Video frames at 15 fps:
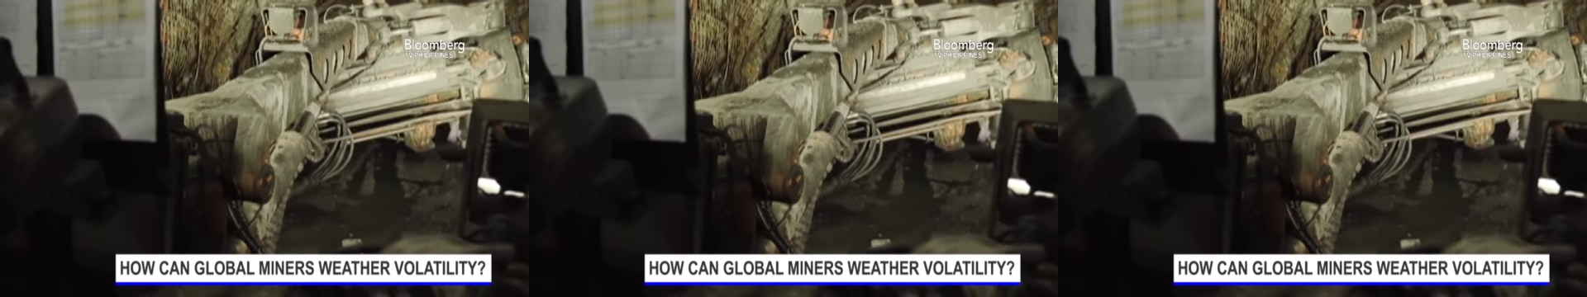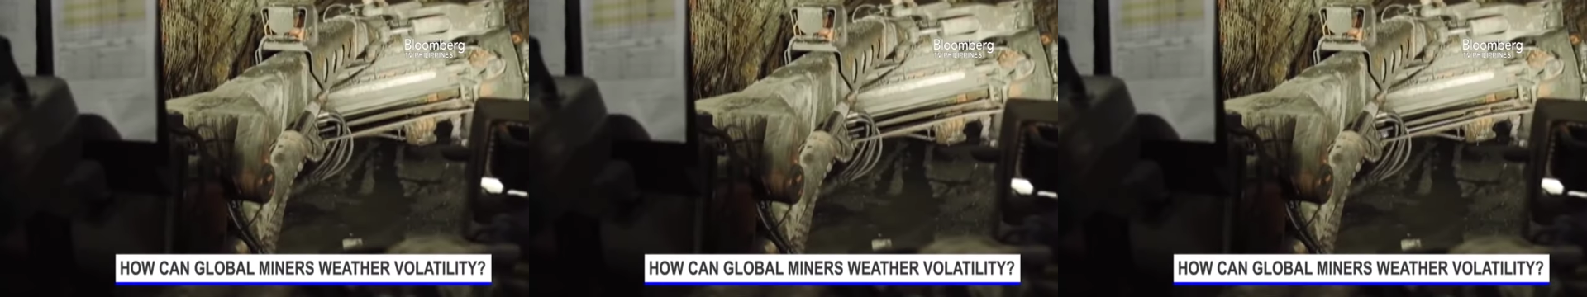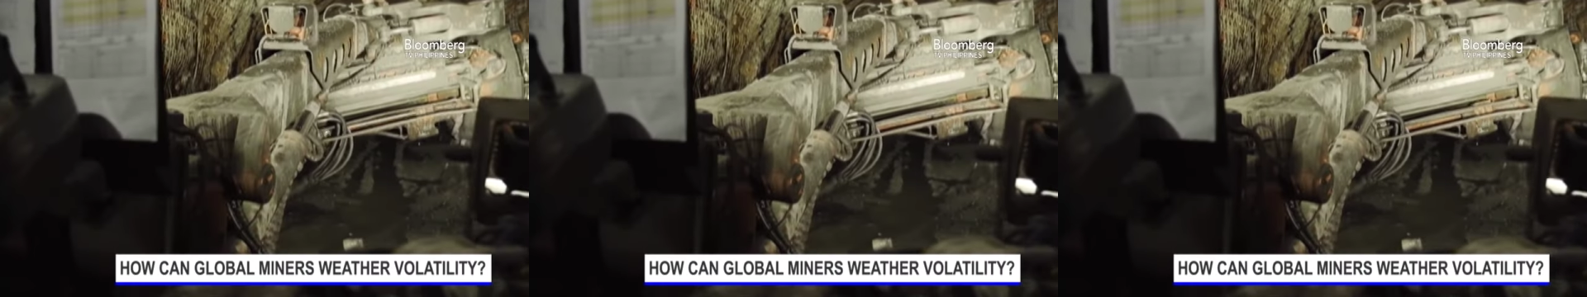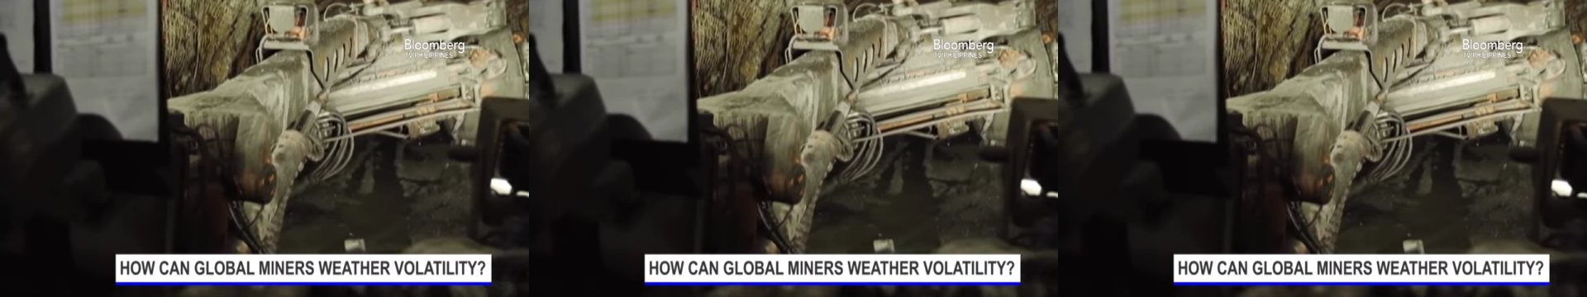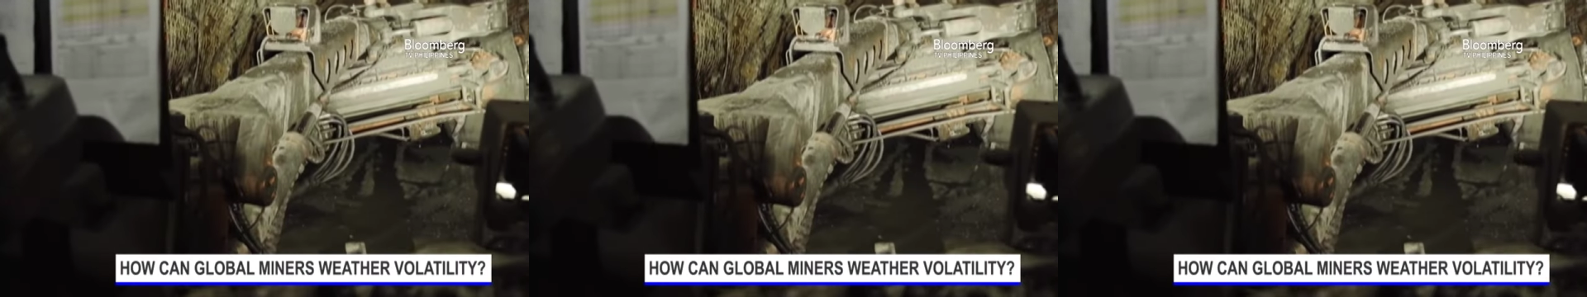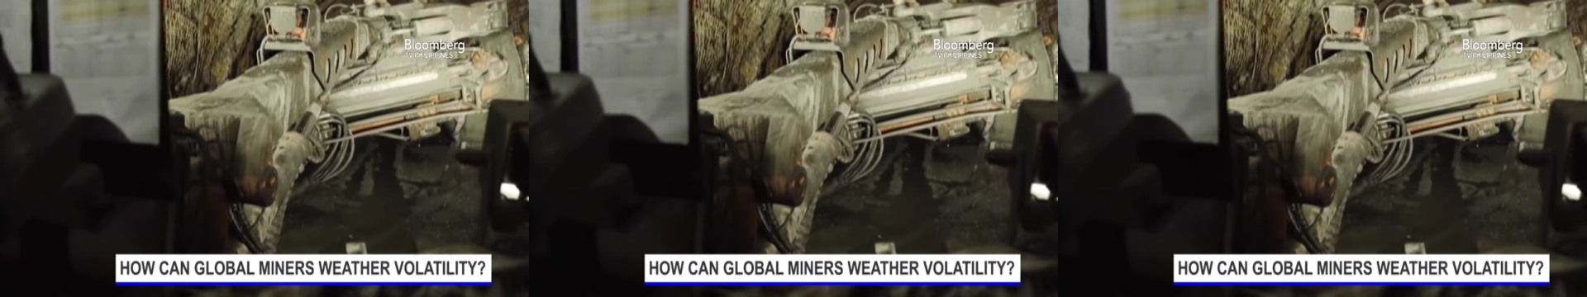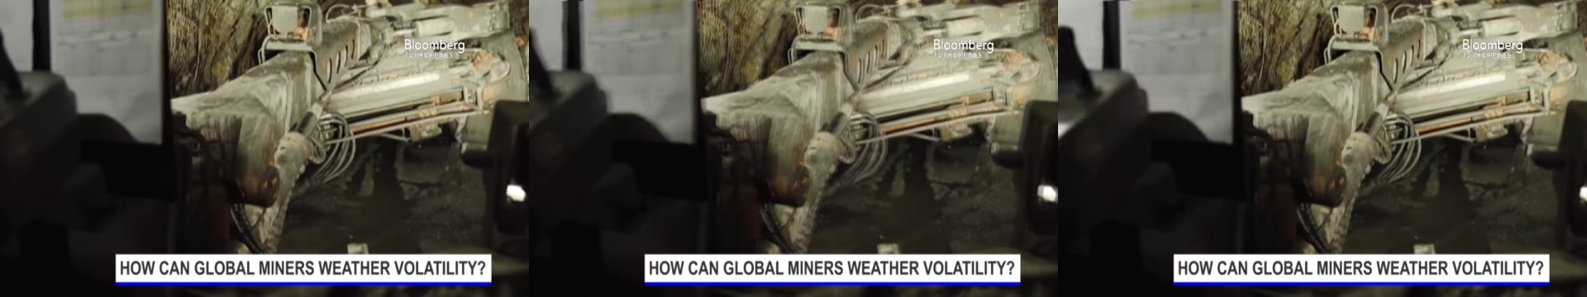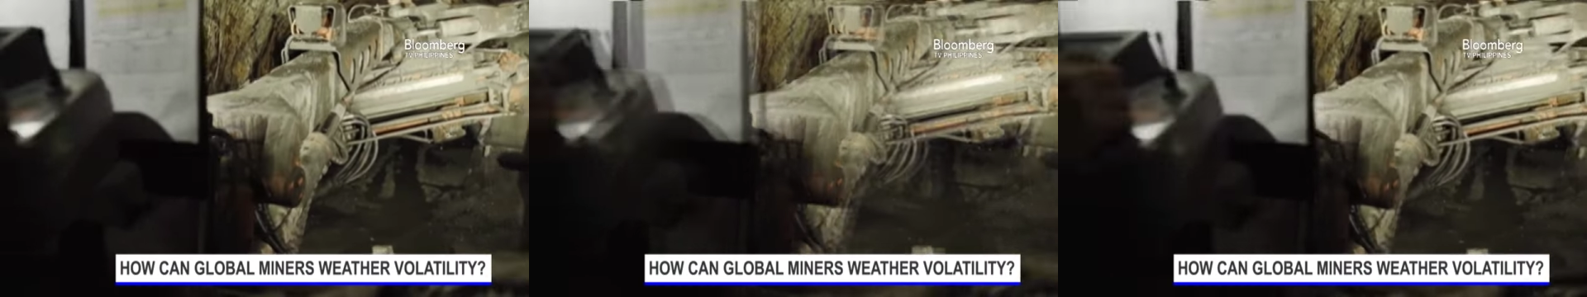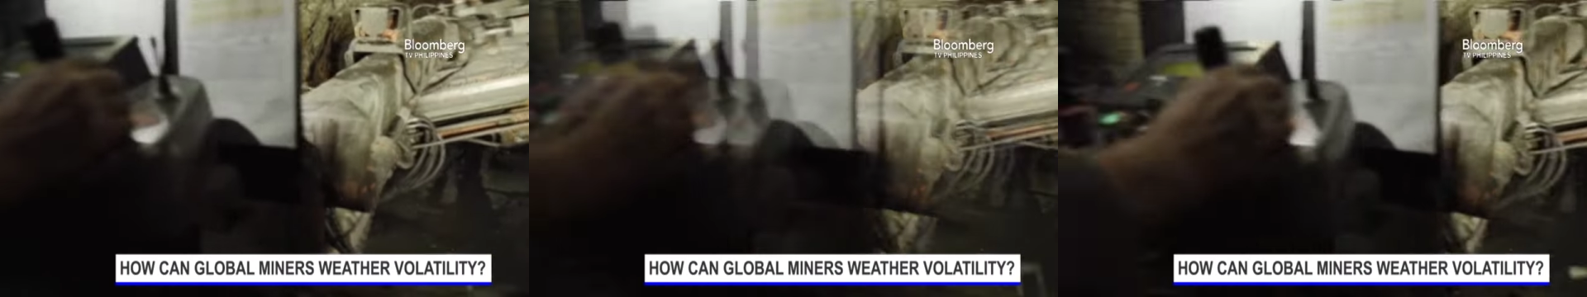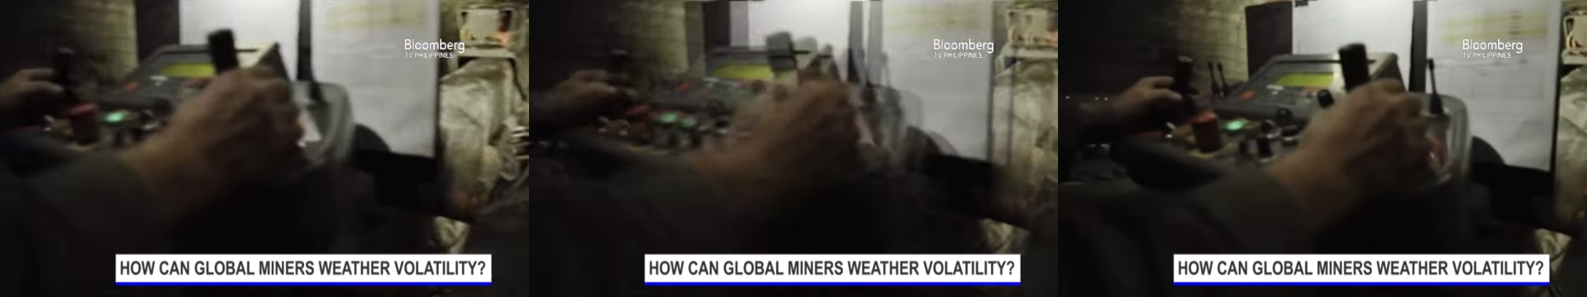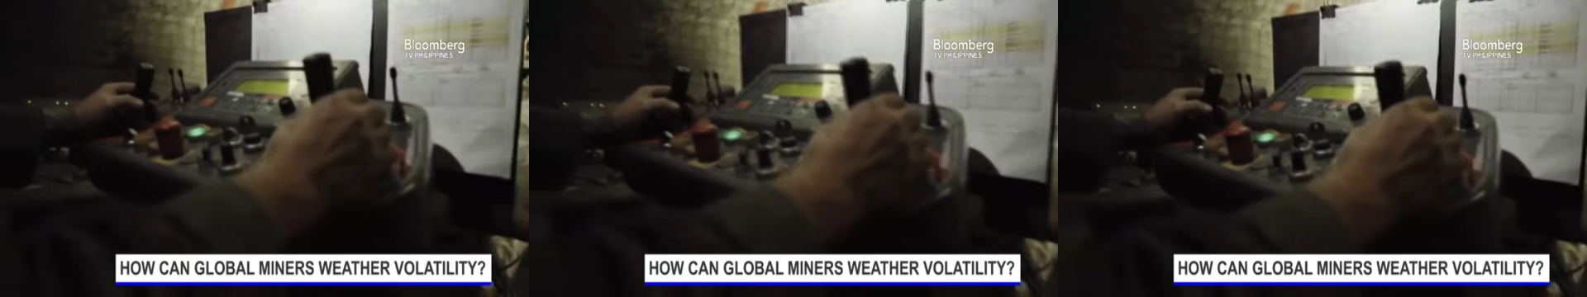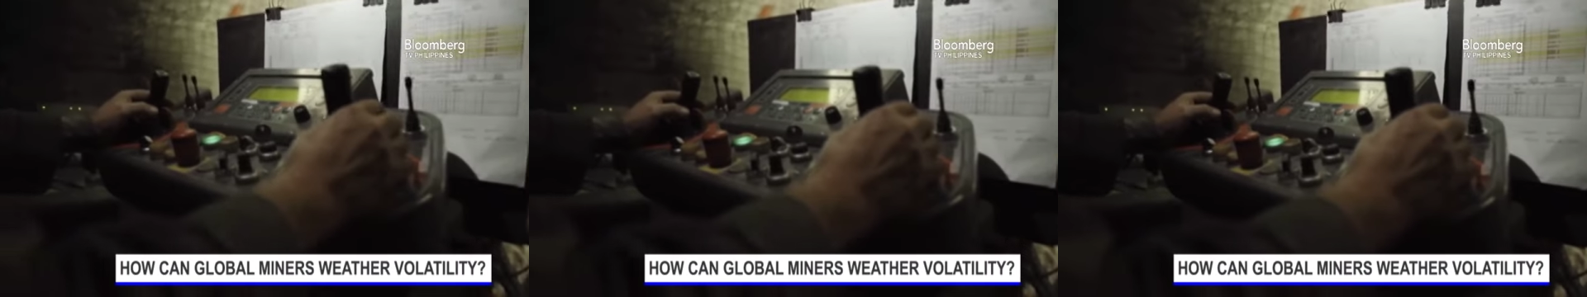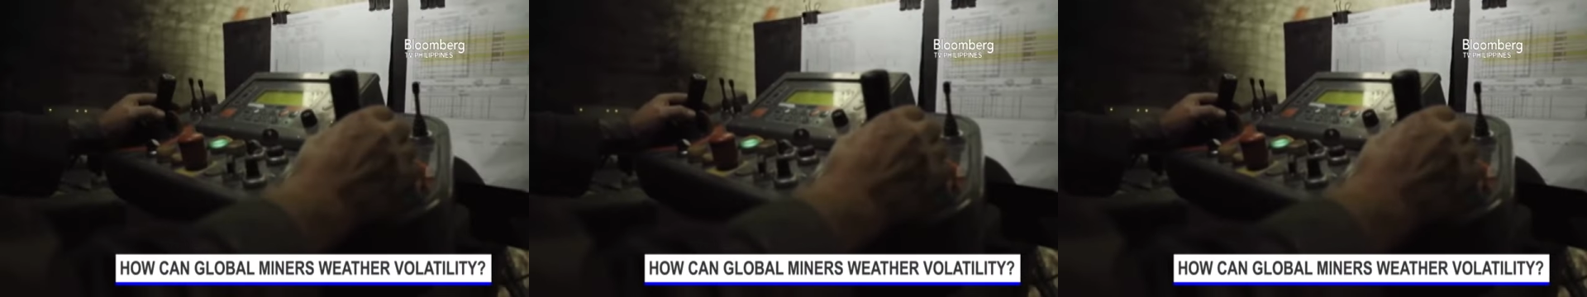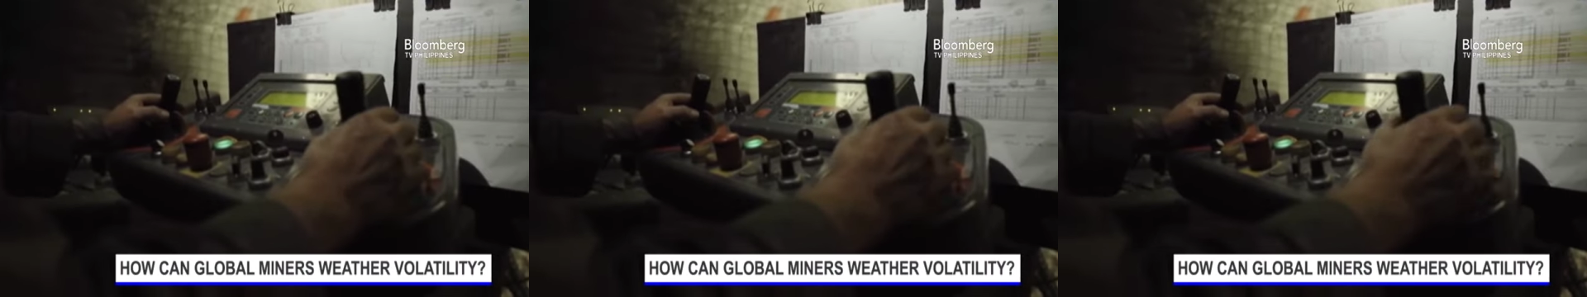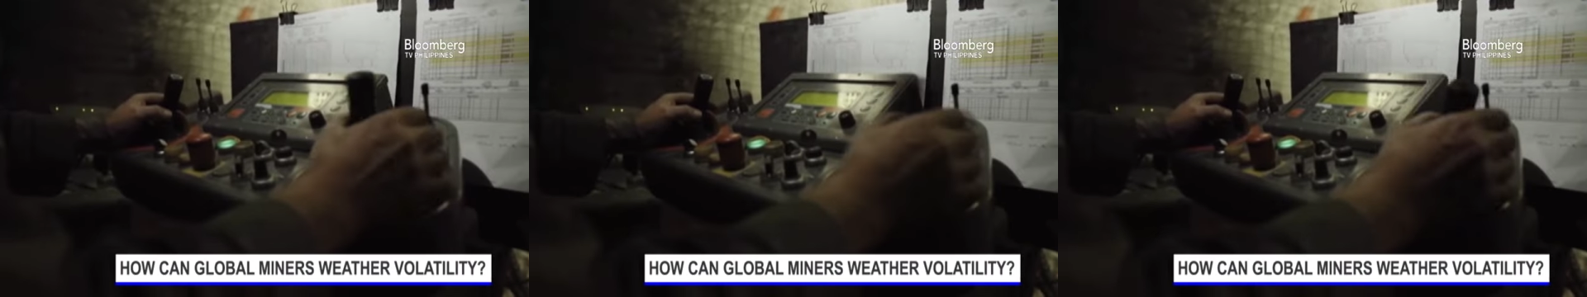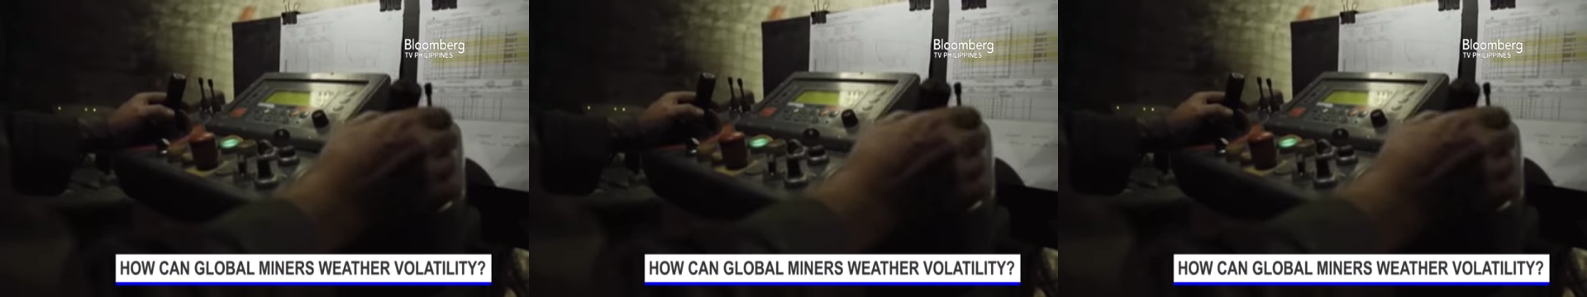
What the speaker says: No face is visible, so there are no lips to read.